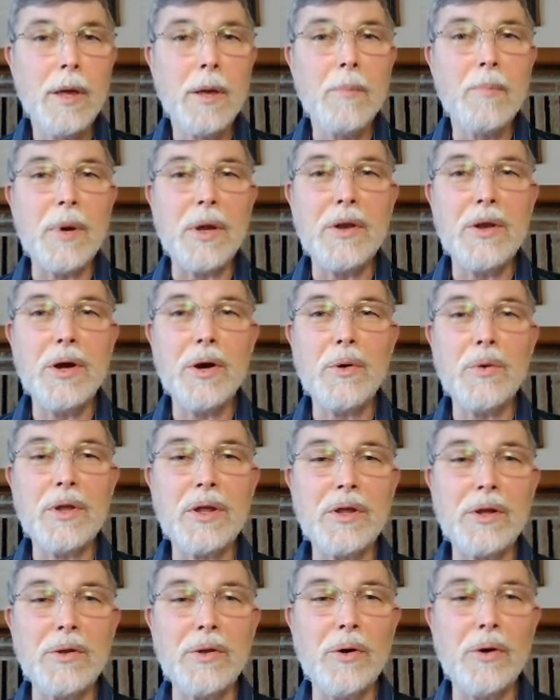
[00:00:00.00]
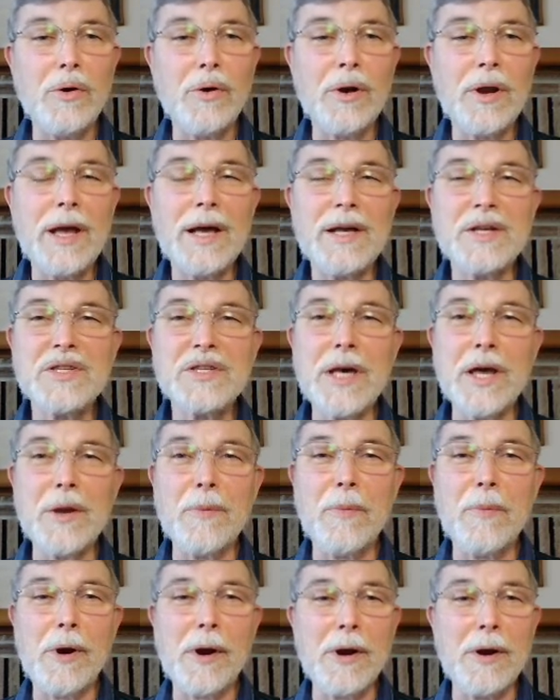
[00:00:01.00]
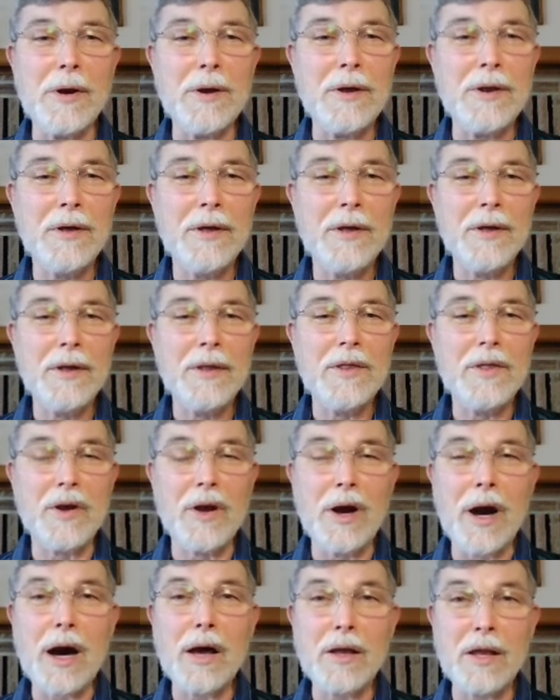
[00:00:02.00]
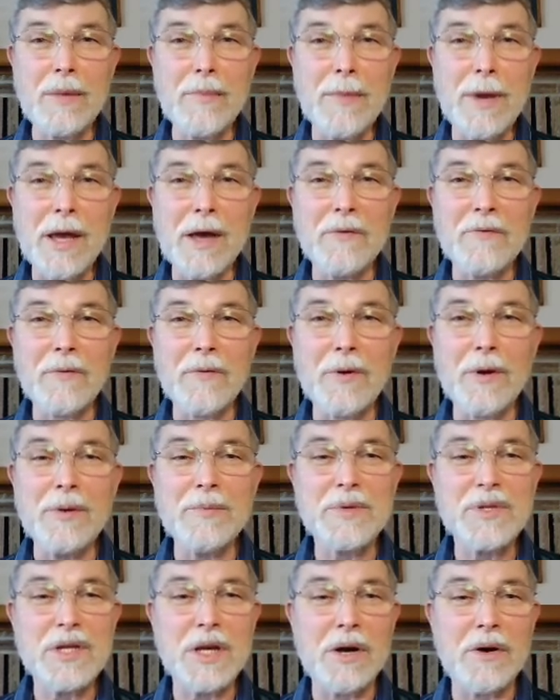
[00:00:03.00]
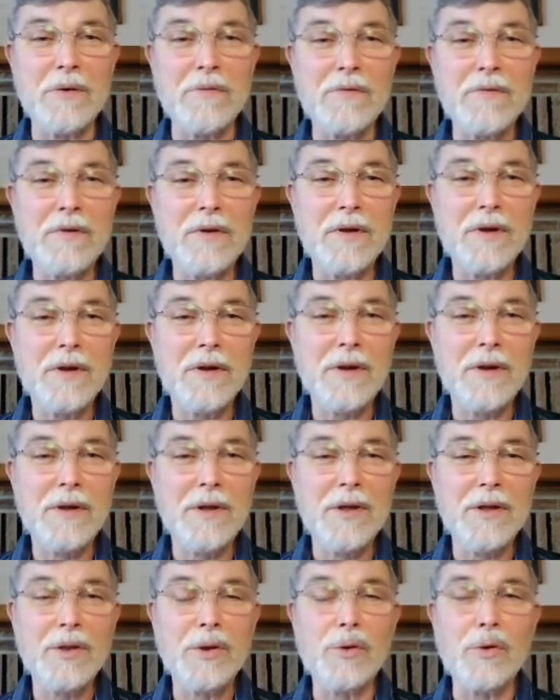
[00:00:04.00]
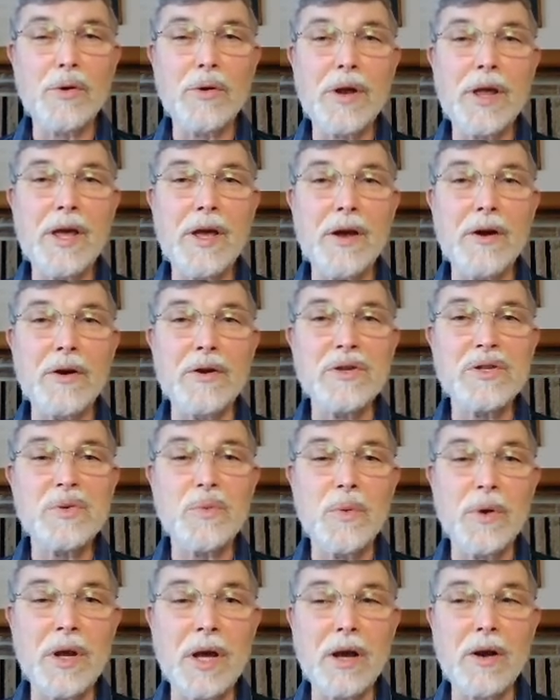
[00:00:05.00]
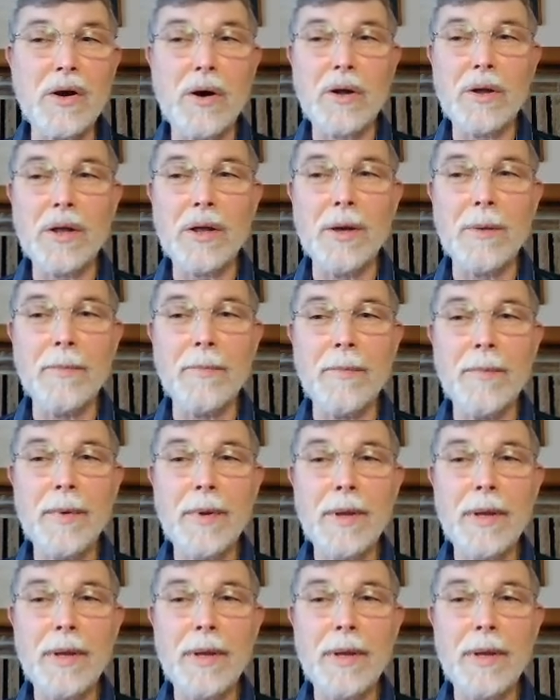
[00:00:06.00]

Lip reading: But know that the Lord has set apart the godly man for himself. The Lord hears when I call him.